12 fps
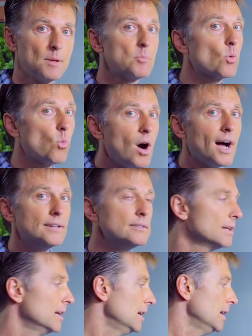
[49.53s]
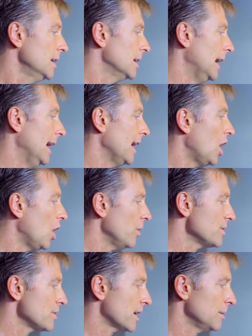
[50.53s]
Number one, I
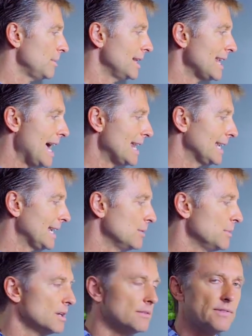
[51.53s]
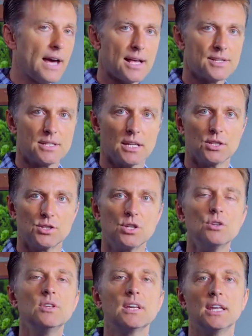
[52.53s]
always recommend adding intermittent fasting
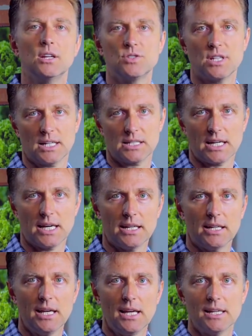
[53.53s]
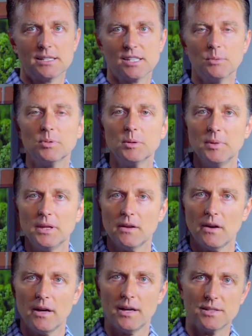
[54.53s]
to the ketogenic diet simply
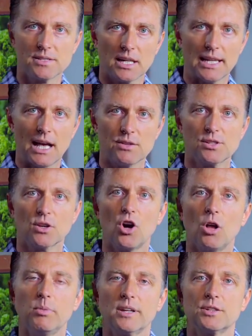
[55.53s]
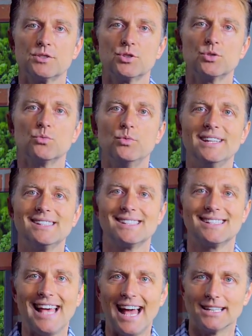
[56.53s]
because it allows the gallbladder to
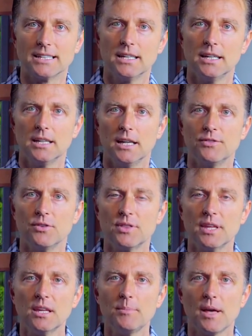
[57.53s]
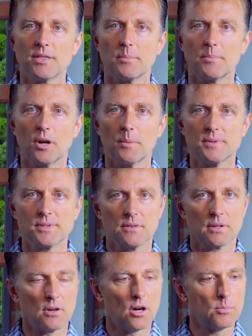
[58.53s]
reset. If you think about the purpose
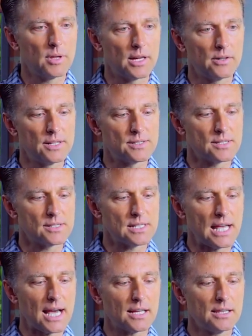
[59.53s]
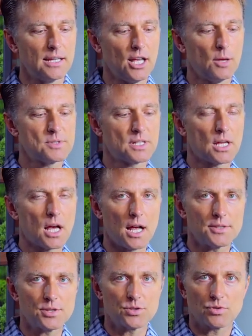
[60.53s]
of the gallbladder, it's a sac that helps
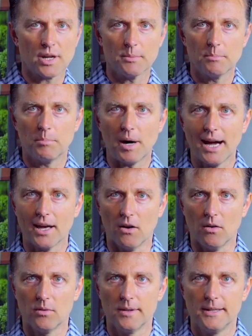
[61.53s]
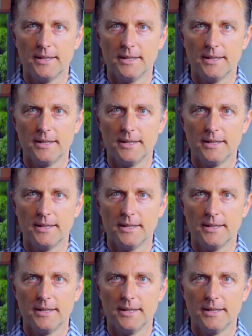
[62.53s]
concentrate bile.